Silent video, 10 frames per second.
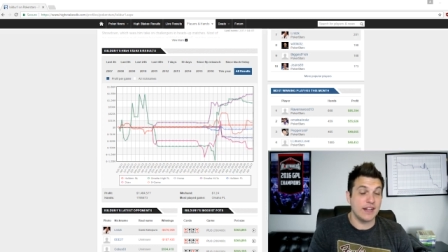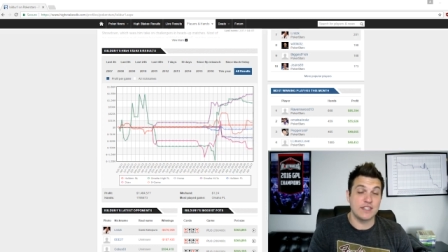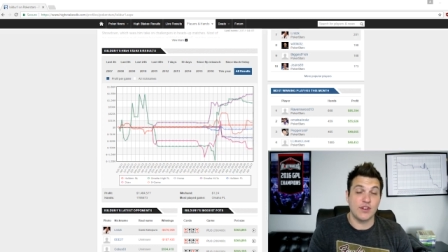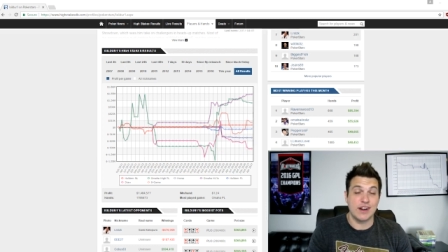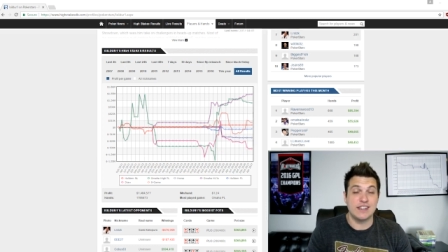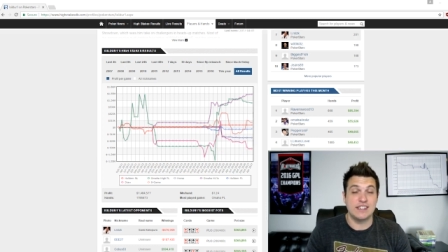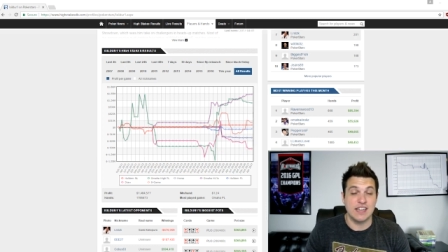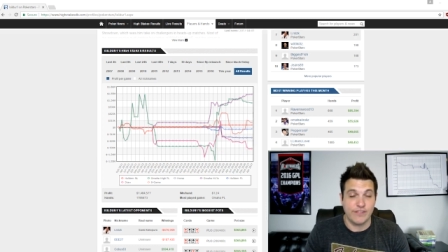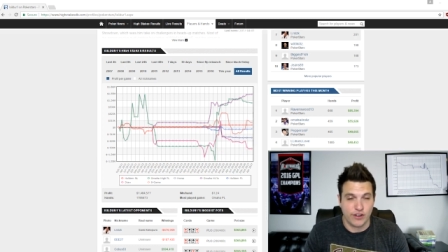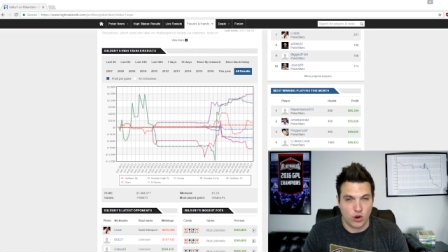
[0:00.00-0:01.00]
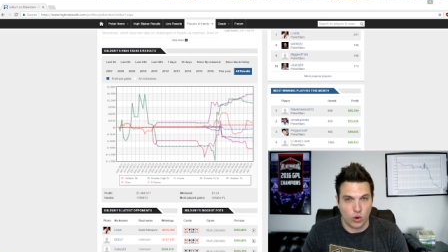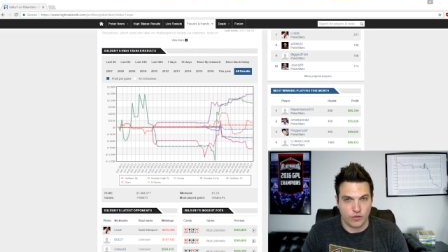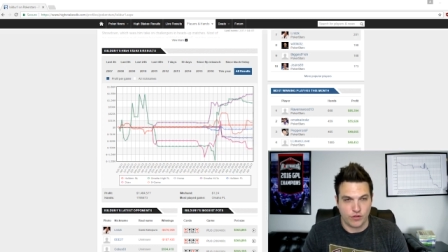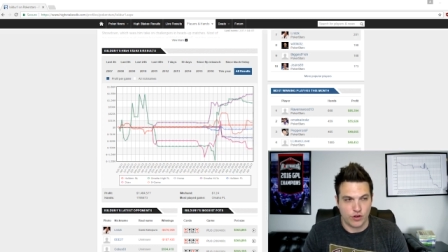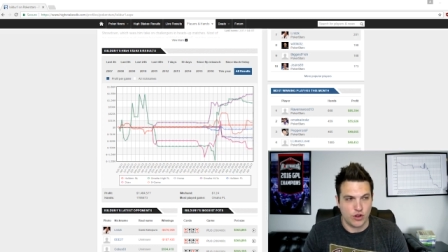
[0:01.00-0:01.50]
it's very
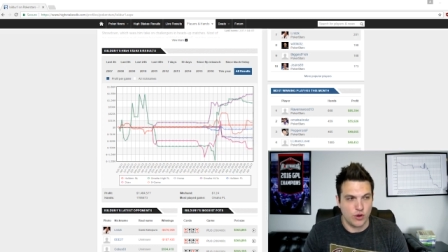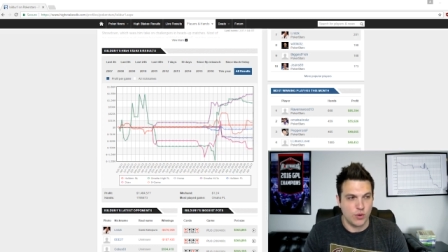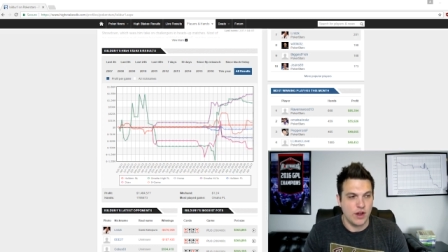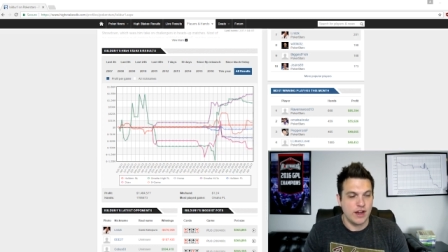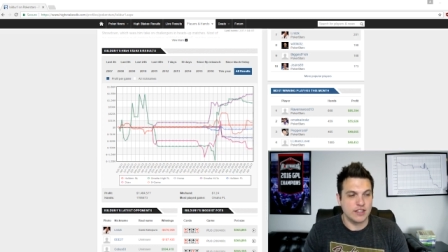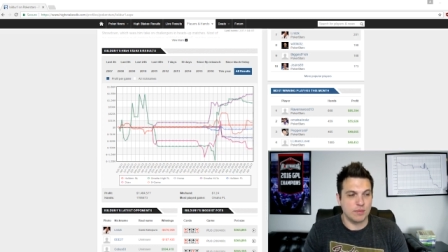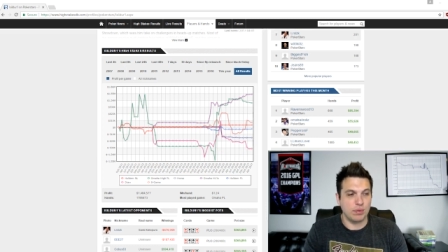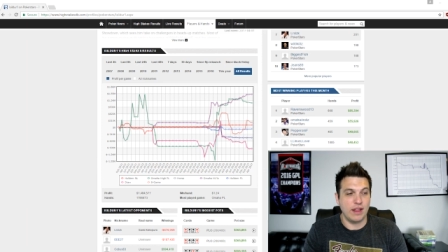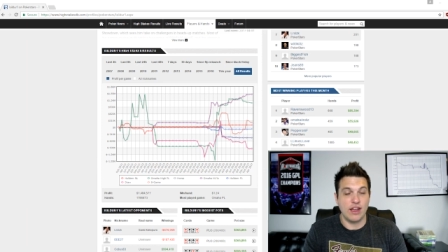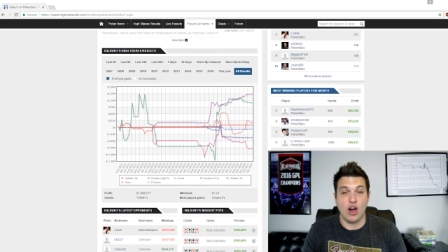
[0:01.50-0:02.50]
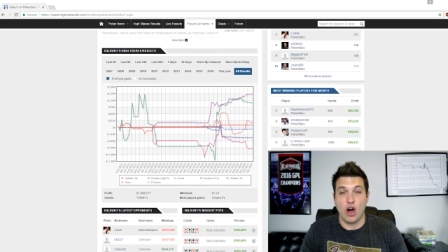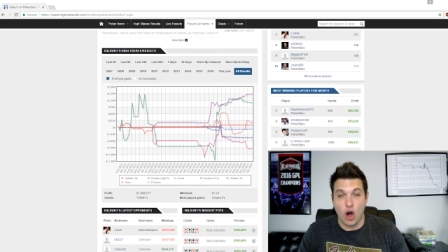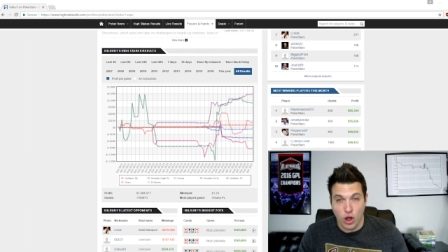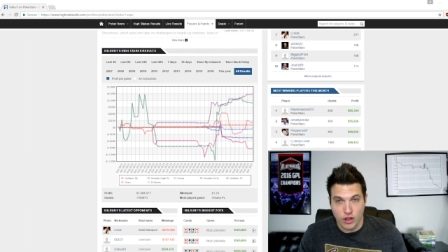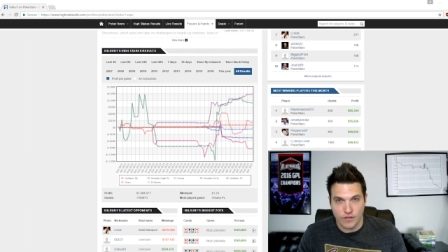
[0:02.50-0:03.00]
difficult for you to play
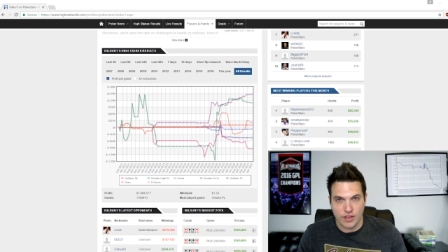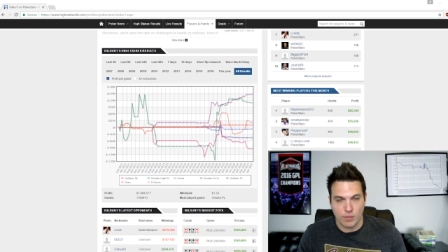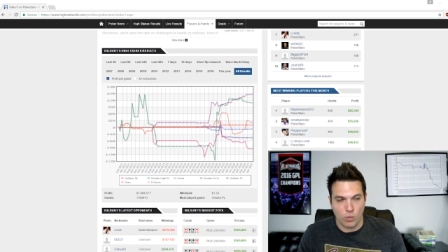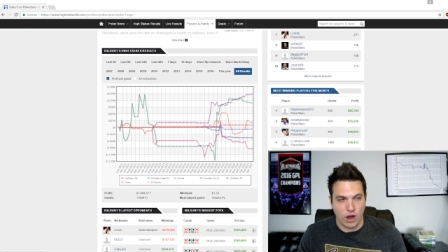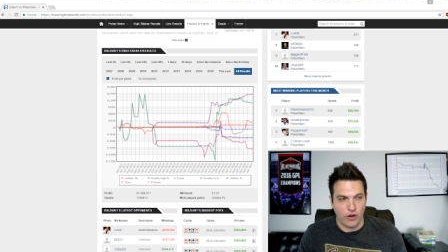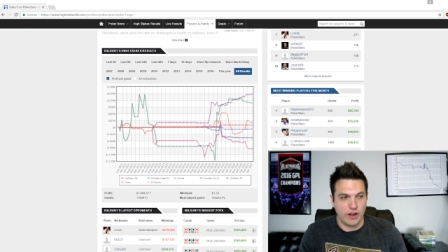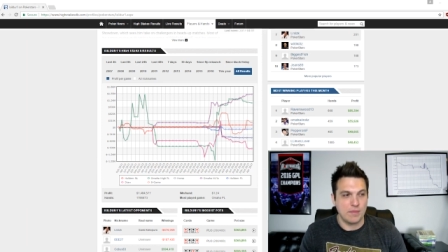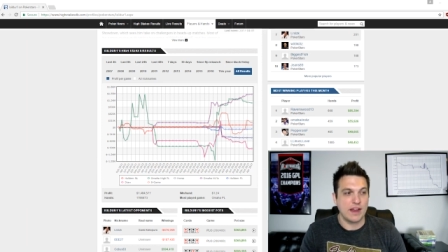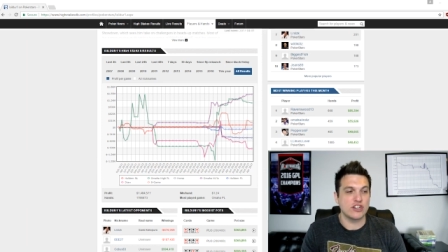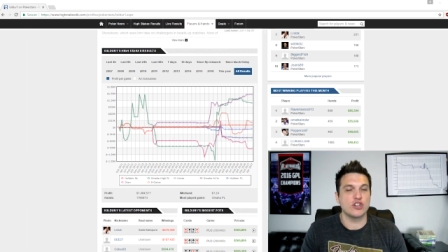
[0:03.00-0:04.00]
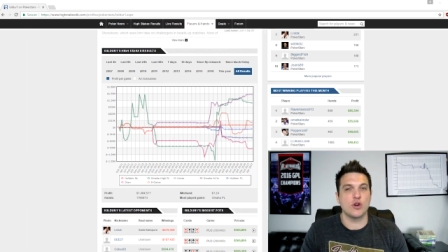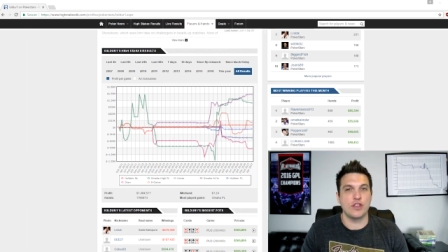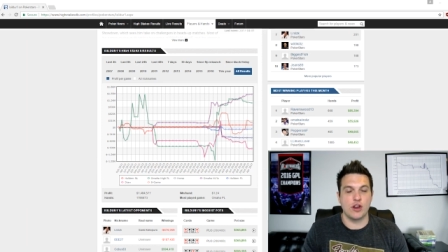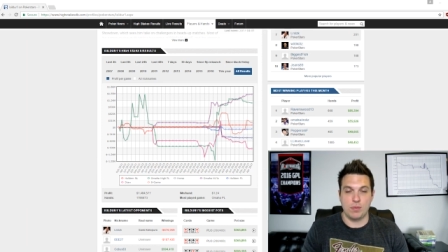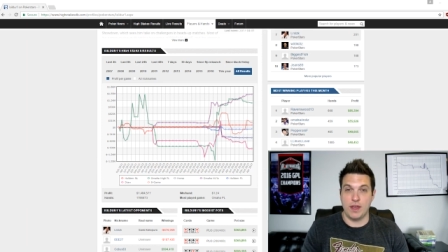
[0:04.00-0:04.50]
all of them well and make
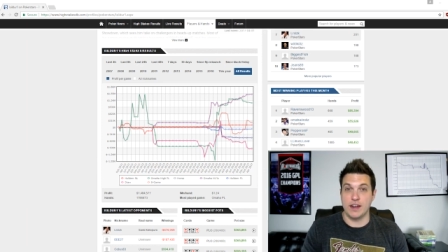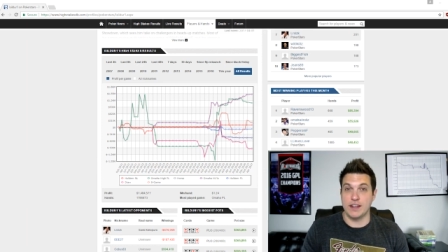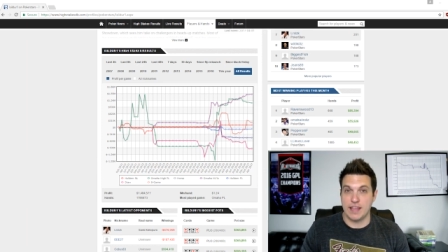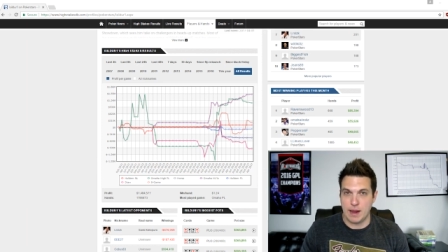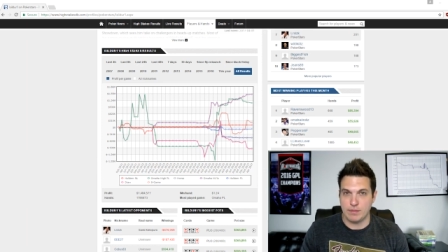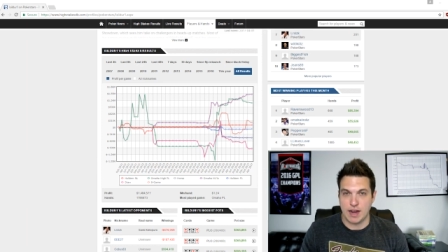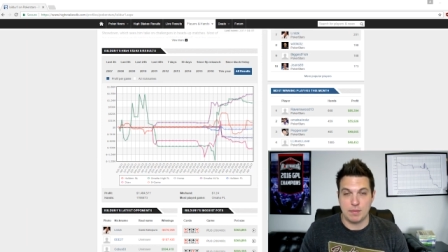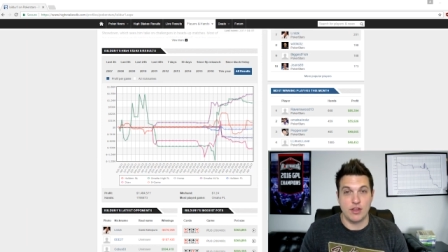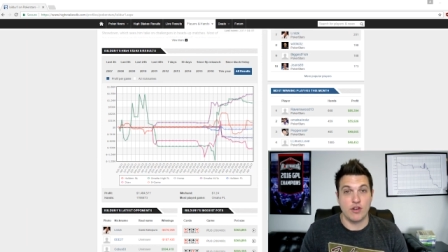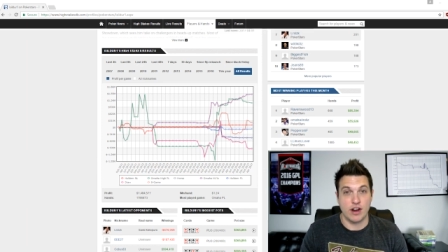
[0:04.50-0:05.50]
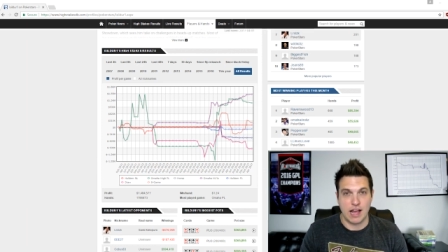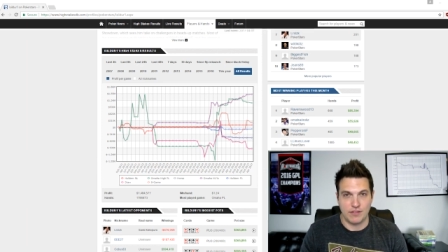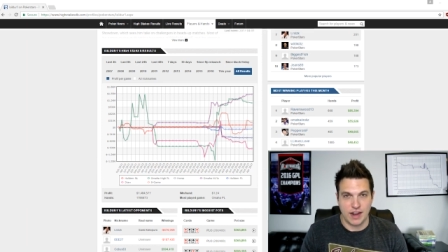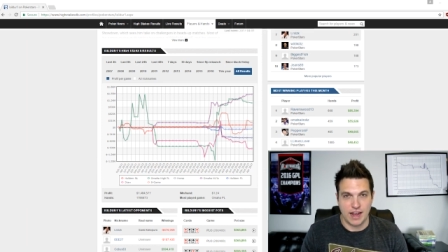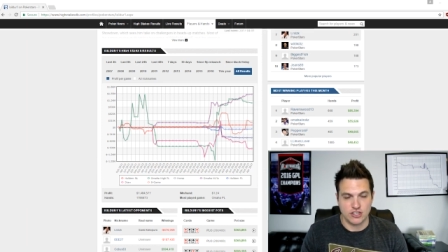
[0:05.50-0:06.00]
sure that you're playing in a game type that you're going to
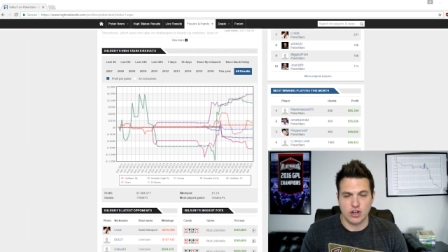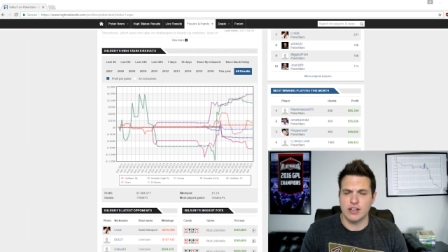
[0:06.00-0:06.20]
have an edge.